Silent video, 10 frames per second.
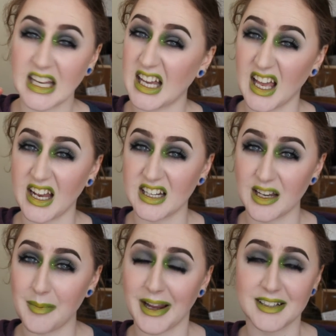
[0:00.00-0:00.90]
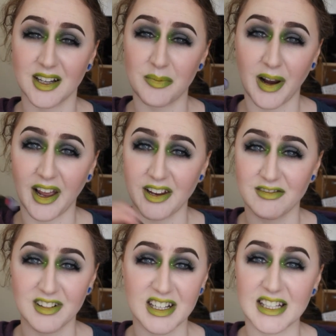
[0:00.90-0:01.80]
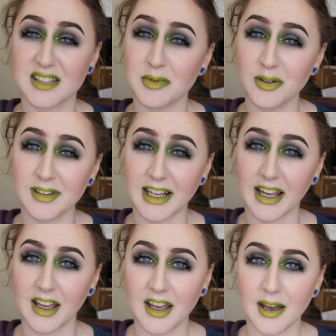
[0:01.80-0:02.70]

and it makes it apply really smoothly.